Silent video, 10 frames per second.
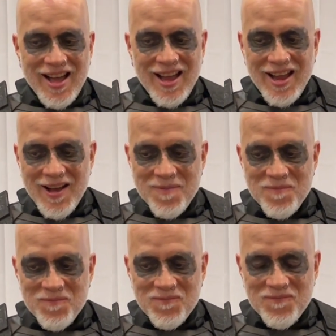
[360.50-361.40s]

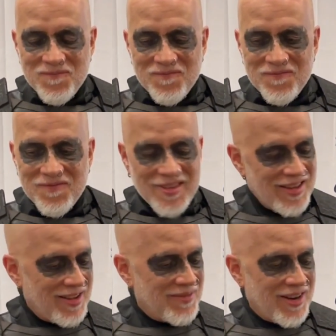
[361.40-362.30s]

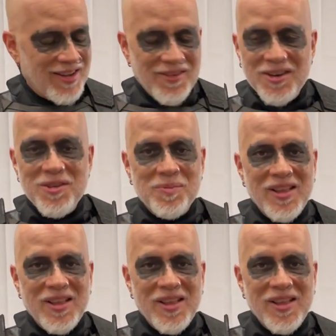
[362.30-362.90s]
I'm gonna do the